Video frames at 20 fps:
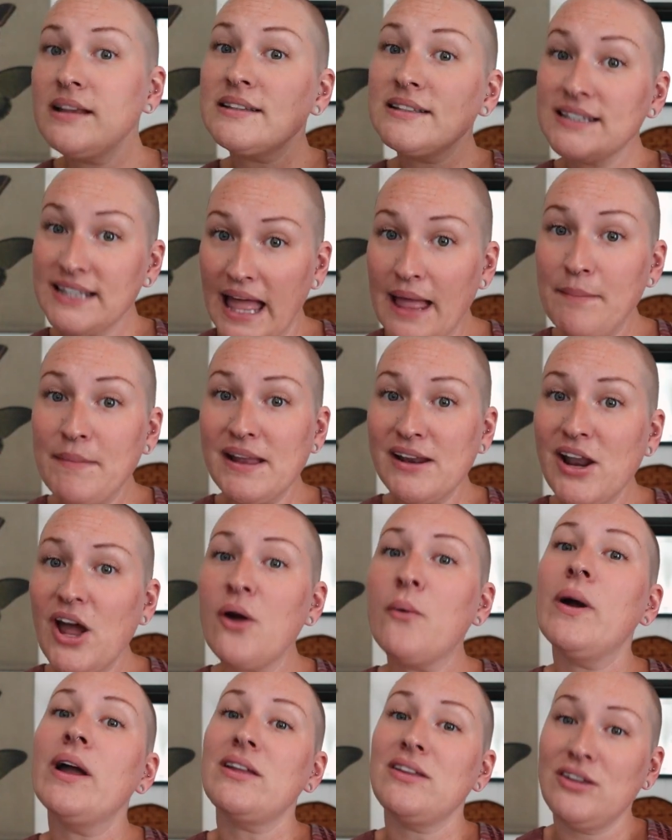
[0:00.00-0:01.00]
let me
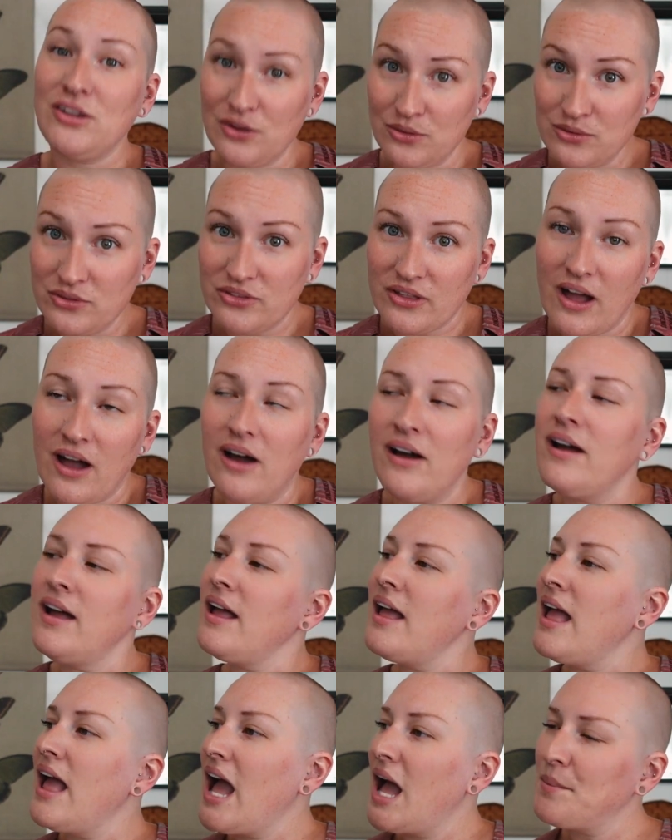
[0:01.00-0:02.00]
know what you thought
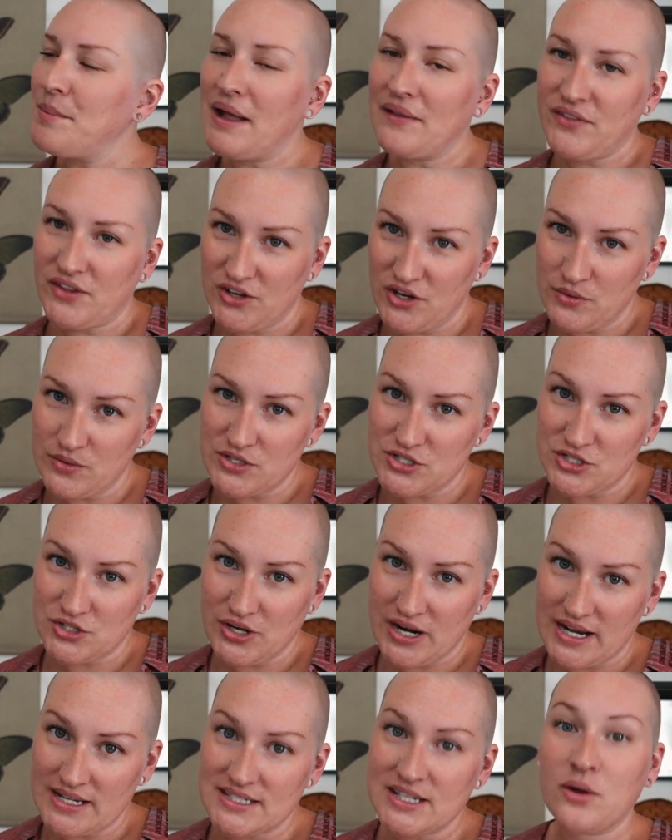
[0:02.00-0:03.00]
about the newest
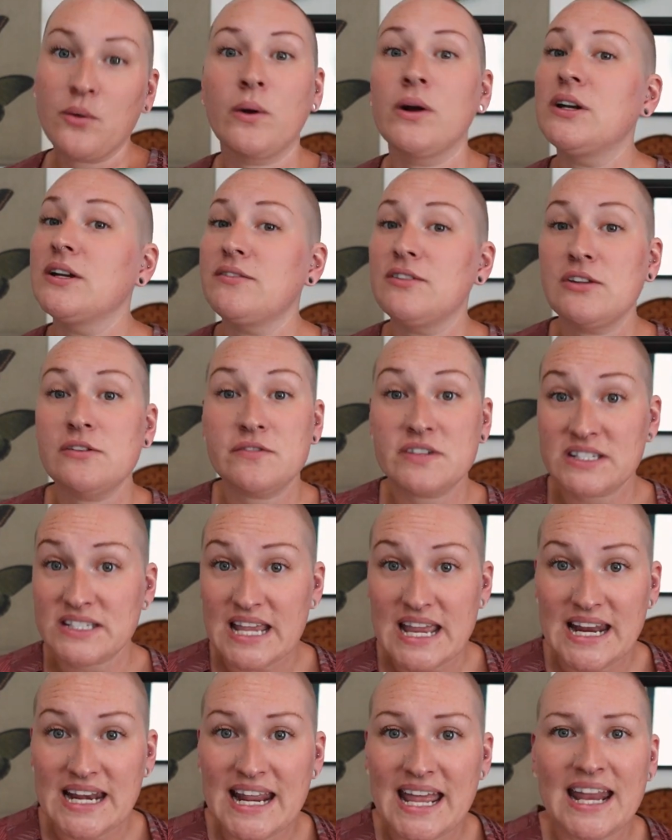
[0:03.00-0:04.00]
Jurassic World if you've
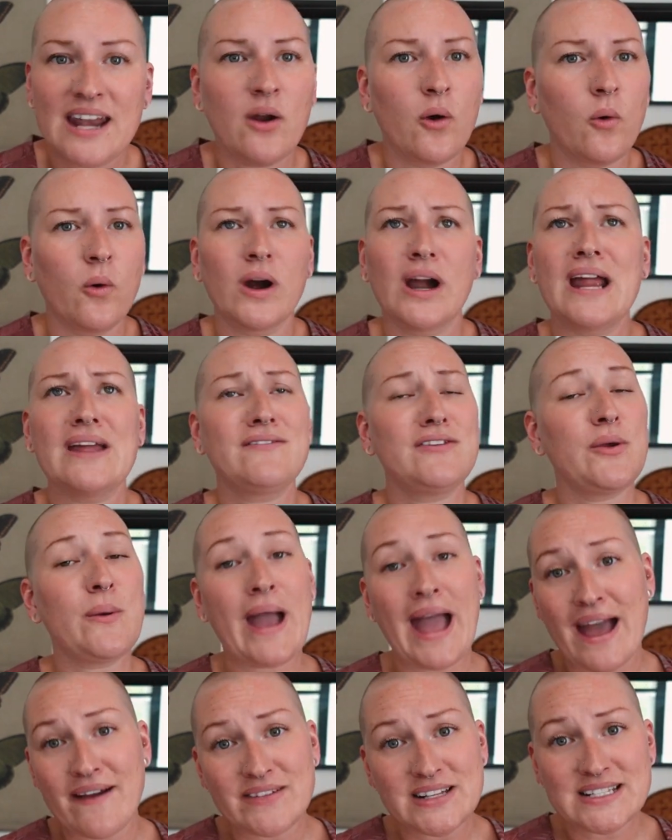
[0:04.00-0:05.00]
seen it or if you
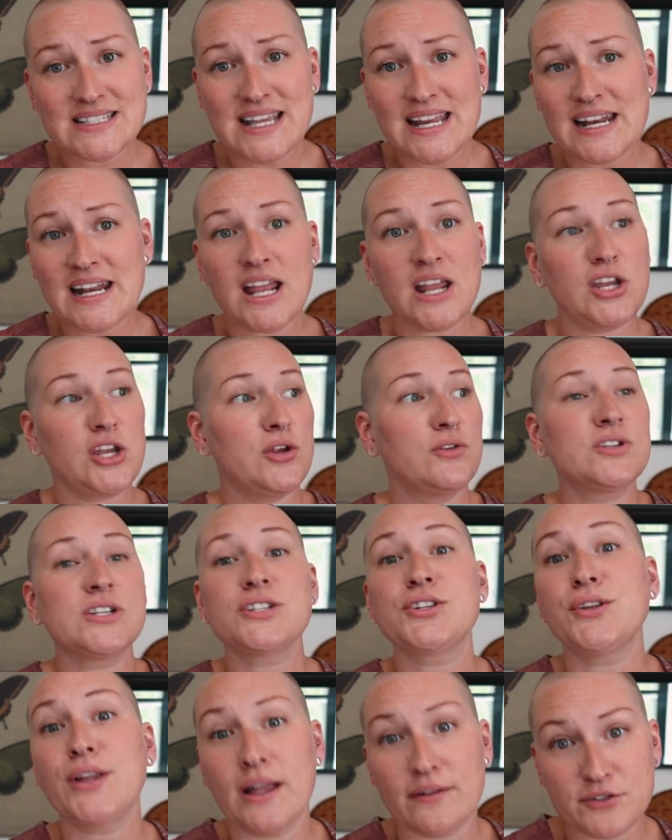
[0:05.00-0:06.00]
haven't seen it and you
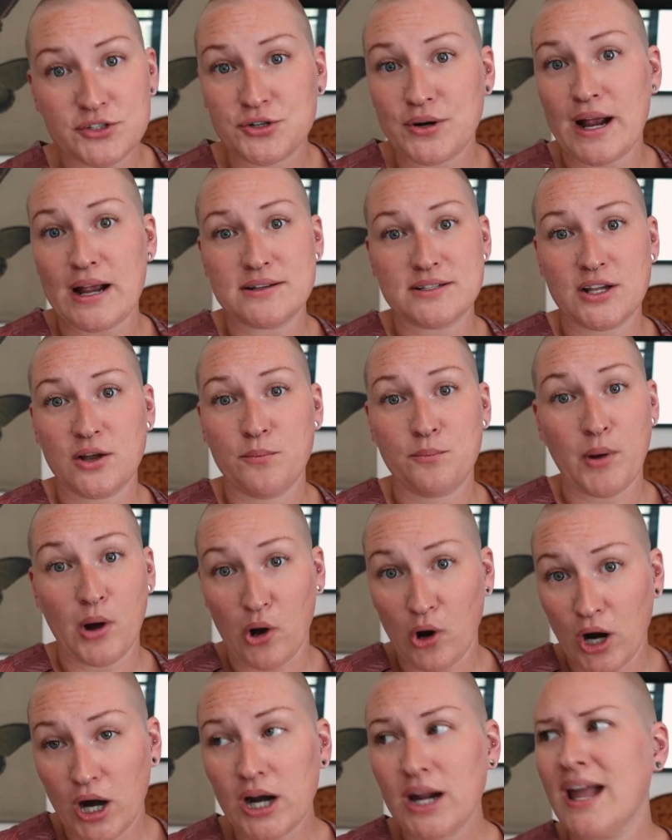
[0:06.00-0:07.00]
just love Jurassic
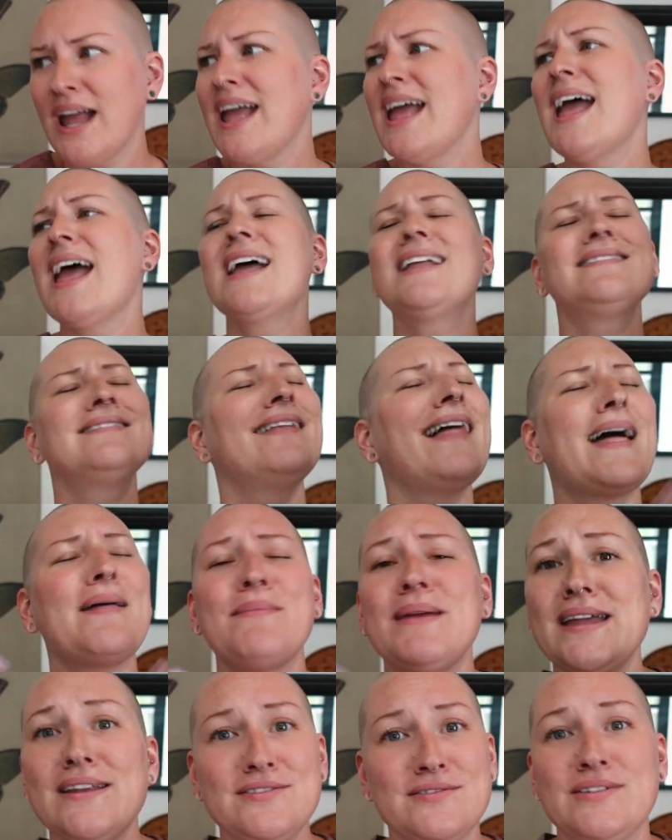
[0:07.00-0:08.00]
Park let
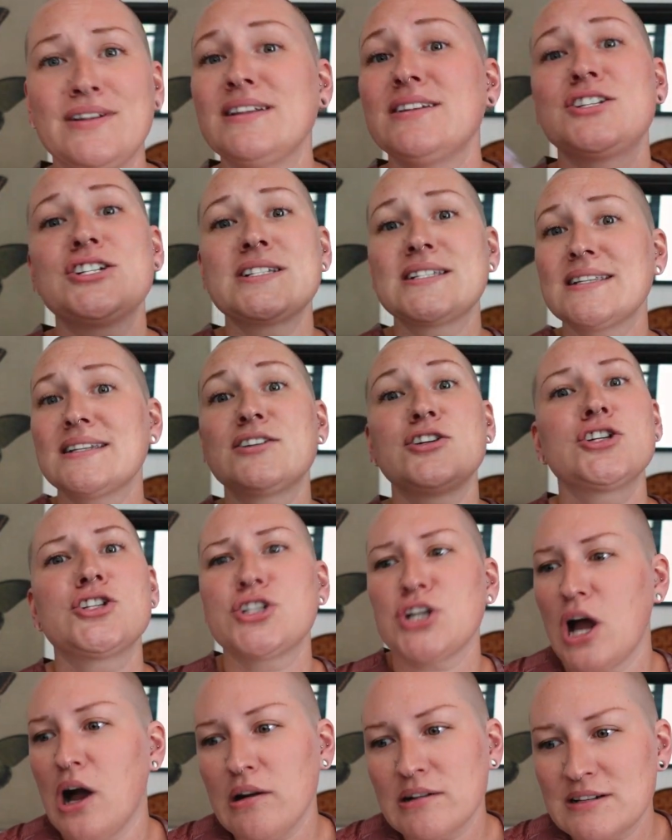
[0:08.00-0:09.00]
me just just
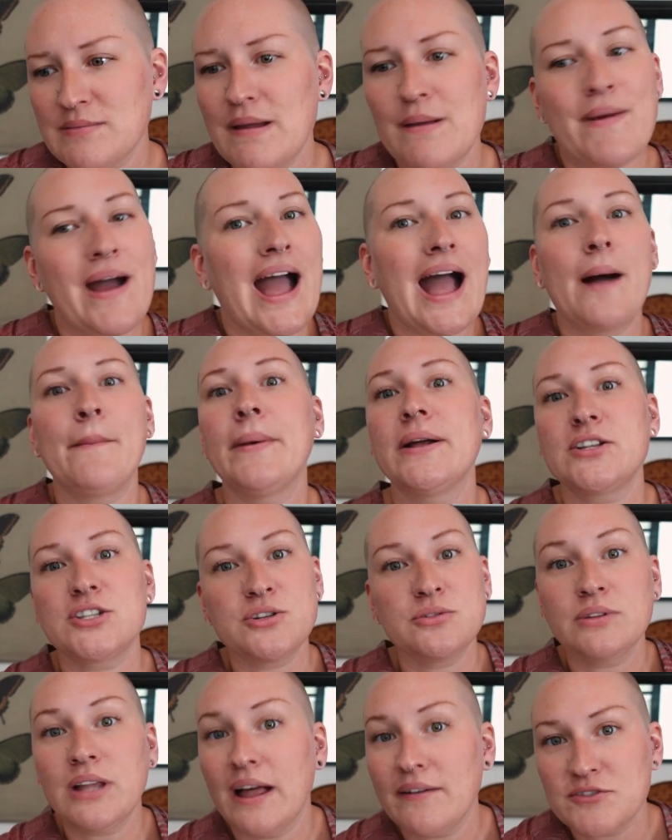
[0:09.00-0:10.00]
talk to me about how much
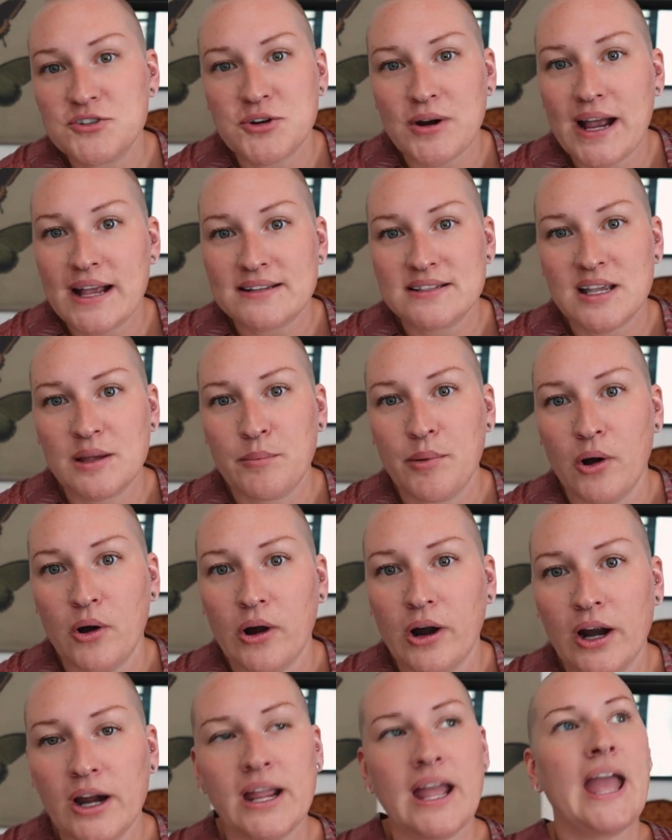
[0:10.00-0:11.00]
you love Jurassic
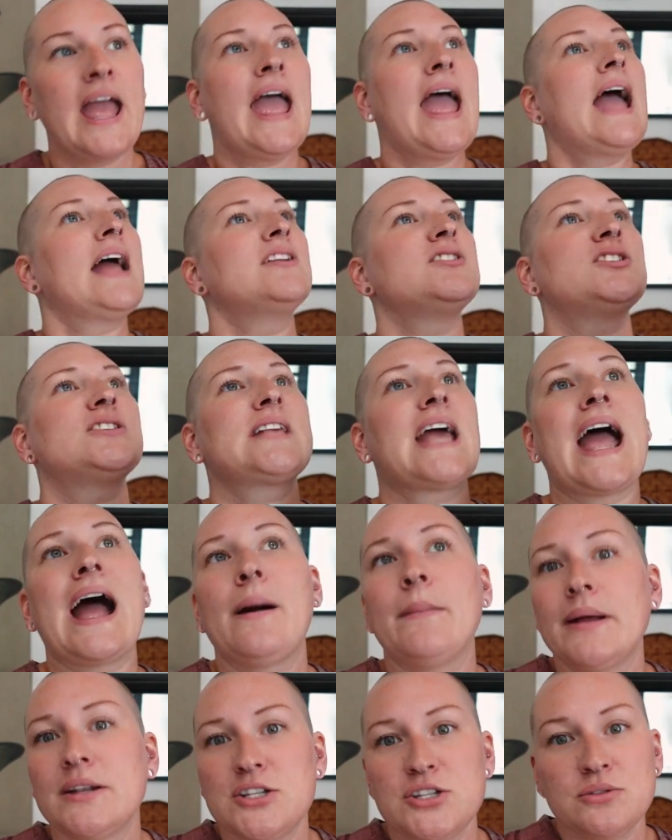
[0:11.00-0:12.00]
Park and just
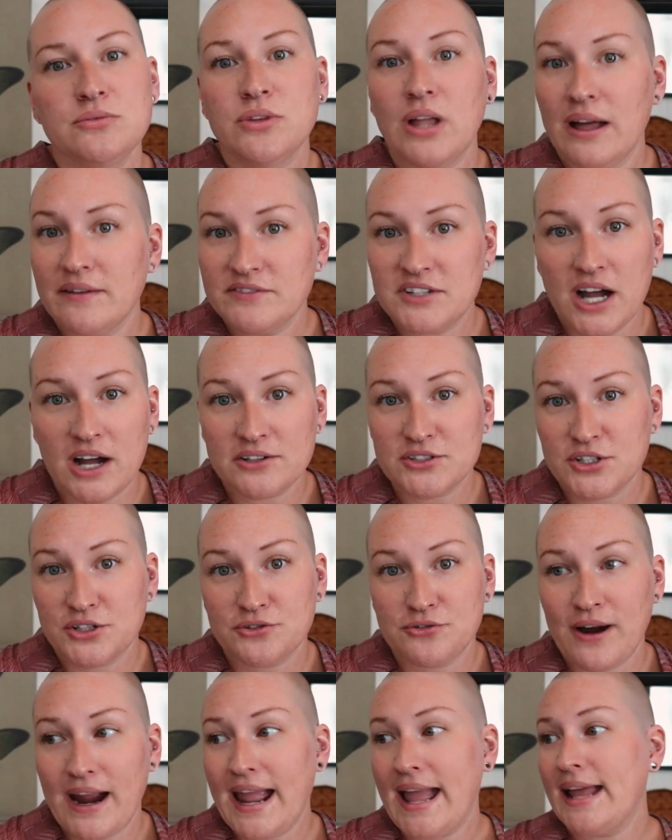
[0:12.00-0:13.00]
how much you love Dr.
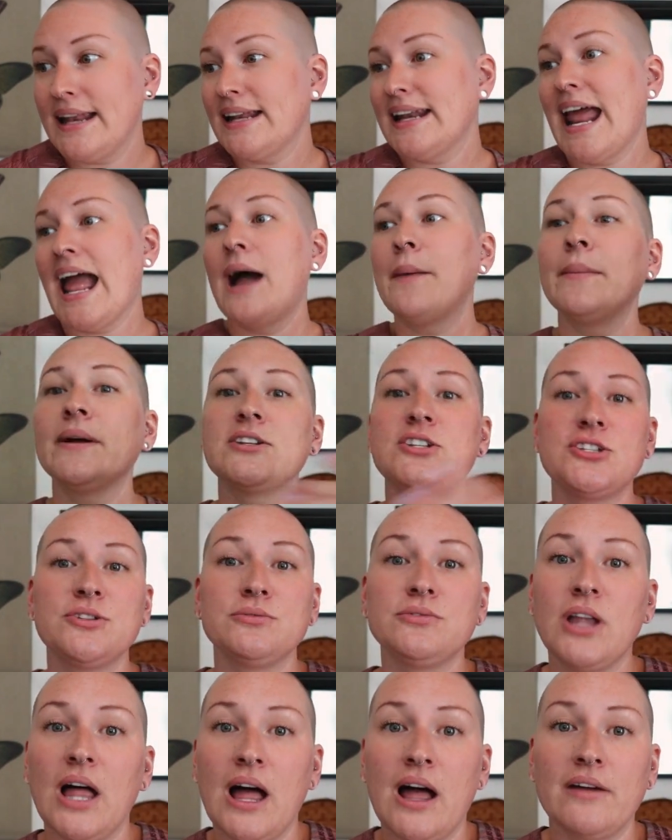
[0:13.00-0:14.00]
Grant and how much you
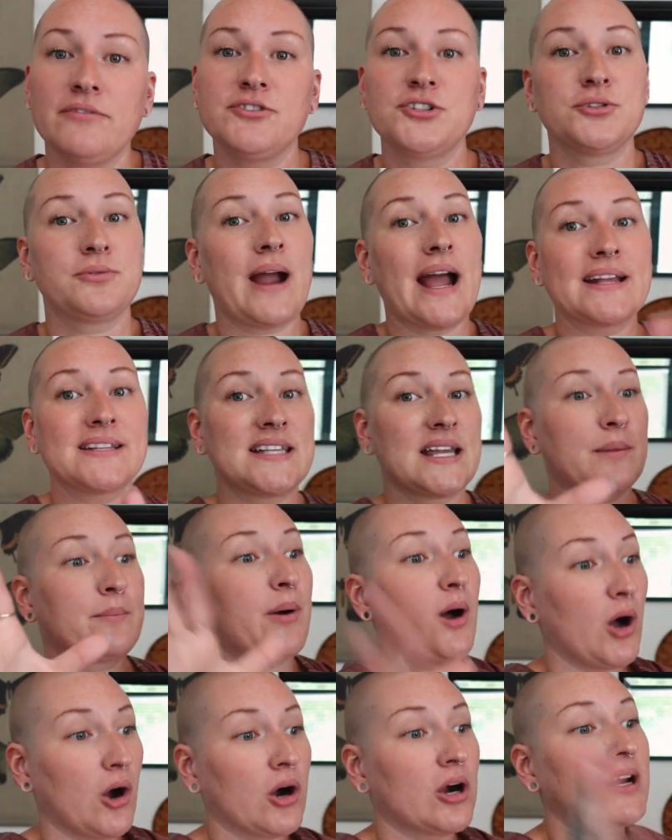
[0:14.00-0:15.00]
love Jurassic
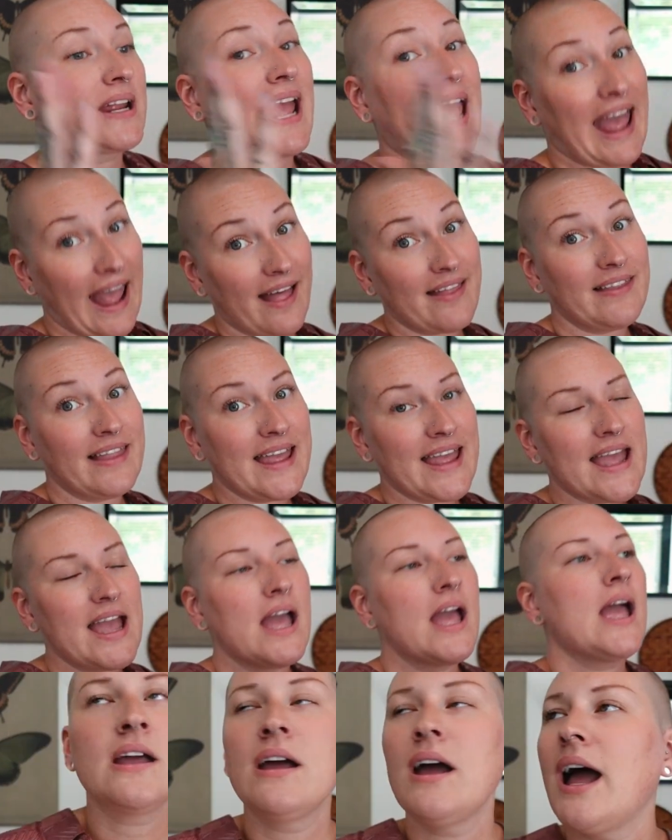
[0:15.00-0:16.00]
Park Ellie
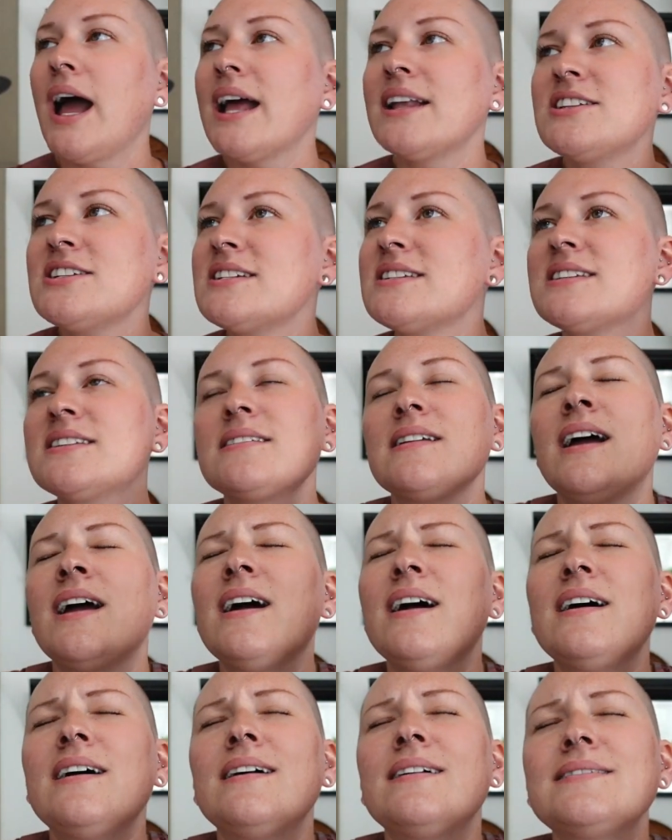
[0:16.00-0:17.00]
I just
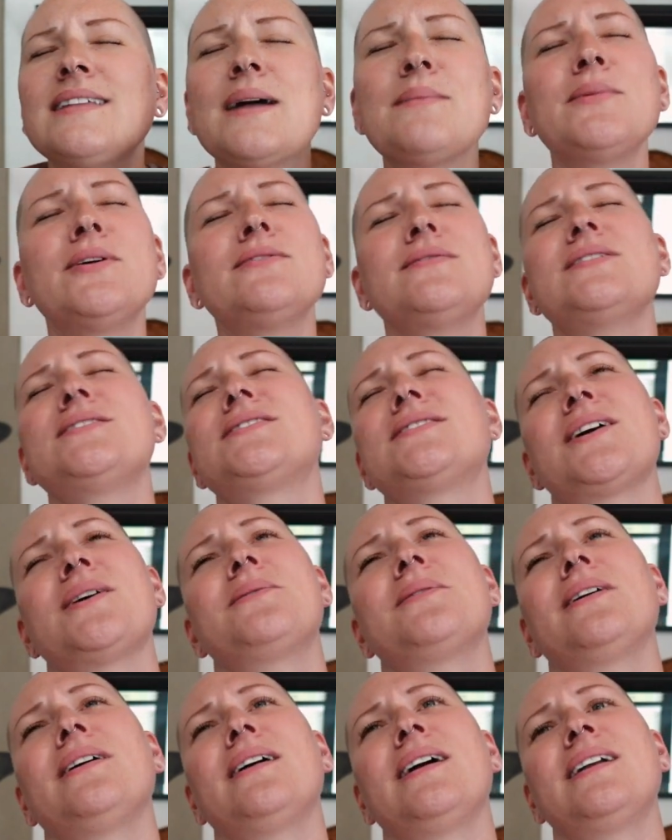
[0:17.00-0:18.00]
that movie's so
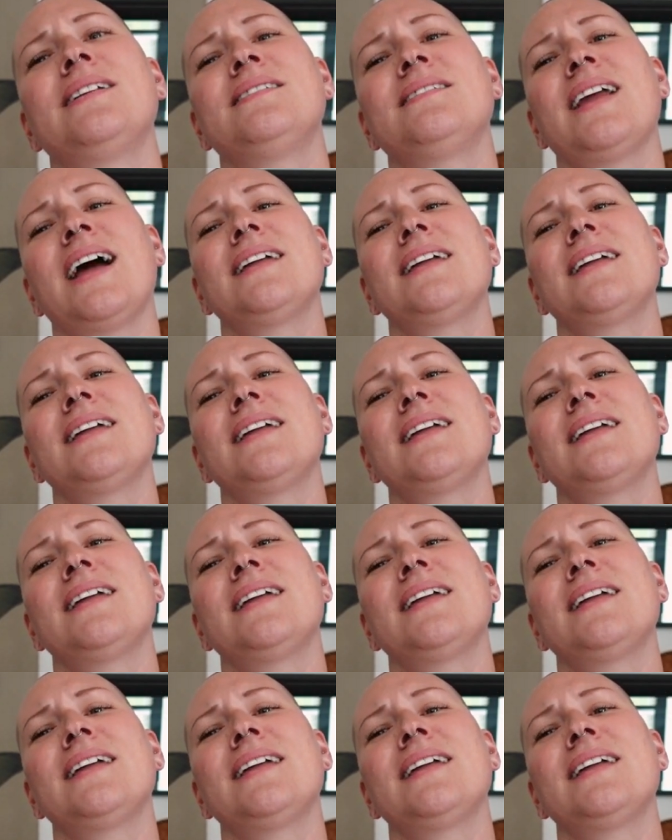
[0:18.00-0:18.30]
good.